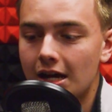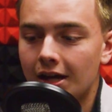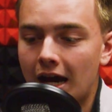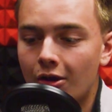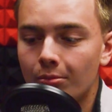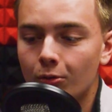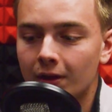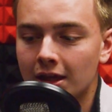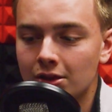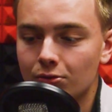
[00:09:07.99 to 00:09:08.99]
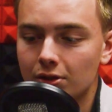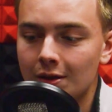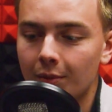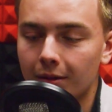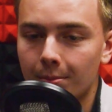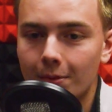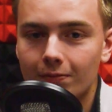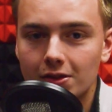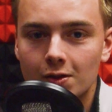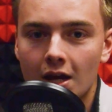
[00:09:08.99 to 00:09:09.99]
And now moving into a team like
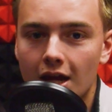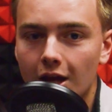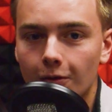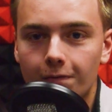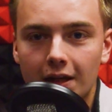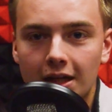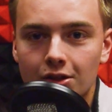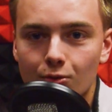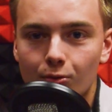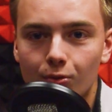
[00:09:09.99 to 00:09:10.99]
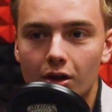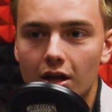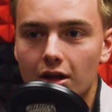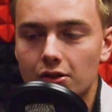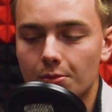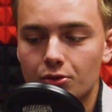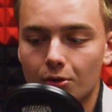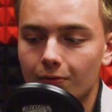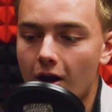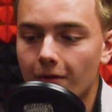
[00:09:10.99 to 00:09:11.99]
Memphis, he'll fit into some
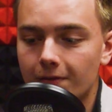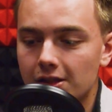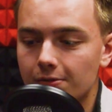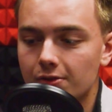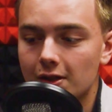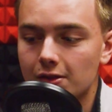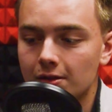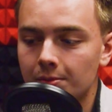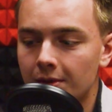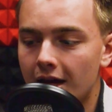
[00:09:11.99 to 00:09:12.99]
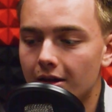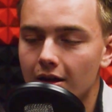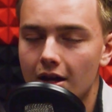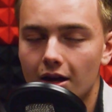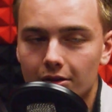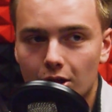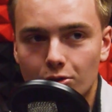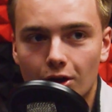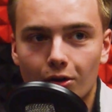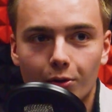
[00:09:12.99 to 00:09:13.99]
sort of offensive system that
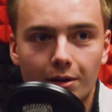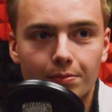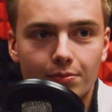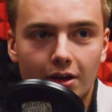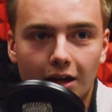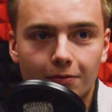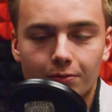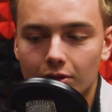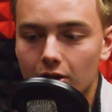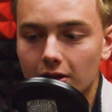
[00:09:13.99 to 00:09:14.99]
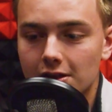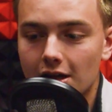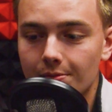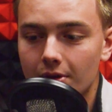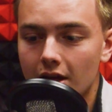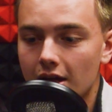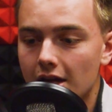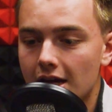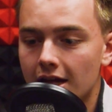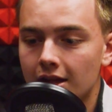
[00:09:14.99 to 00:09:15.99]
Coach Hardaway kind of cooks up.
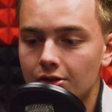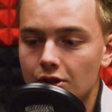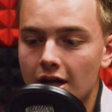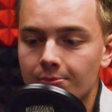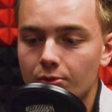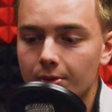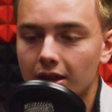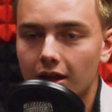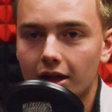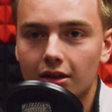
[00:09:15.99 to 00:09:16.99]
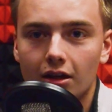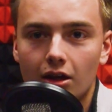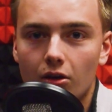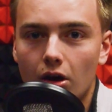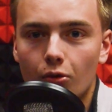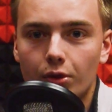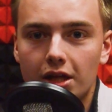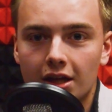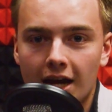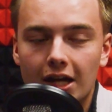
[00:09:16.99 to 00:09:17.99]
And GMs will be like, oh,
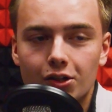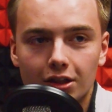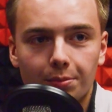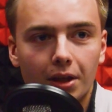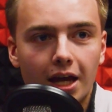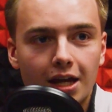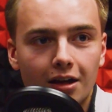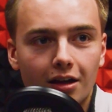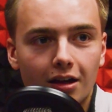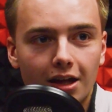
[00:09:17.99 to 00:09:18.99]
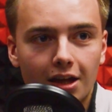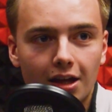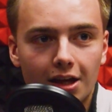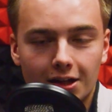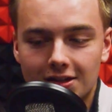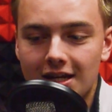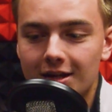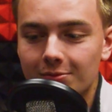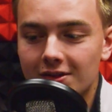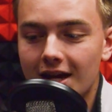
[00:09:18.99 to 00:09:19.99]
he can actually play in a
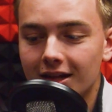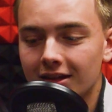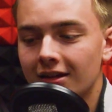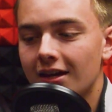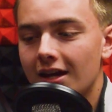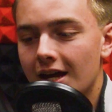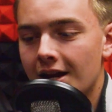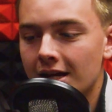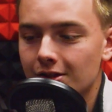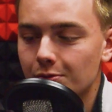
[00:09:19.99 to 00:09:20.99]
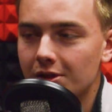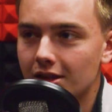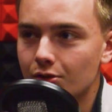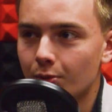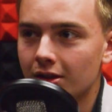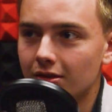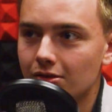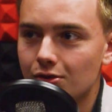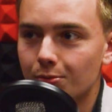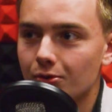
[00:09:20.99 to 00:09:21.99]
team setting and not just be this
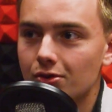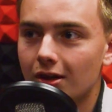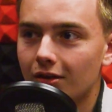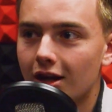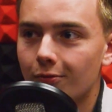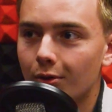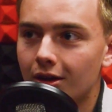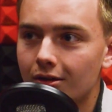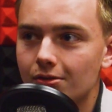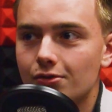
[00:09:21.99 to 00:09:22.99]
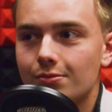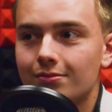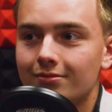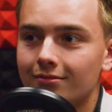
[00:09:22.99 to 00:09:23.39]
one superstar that everyone knows.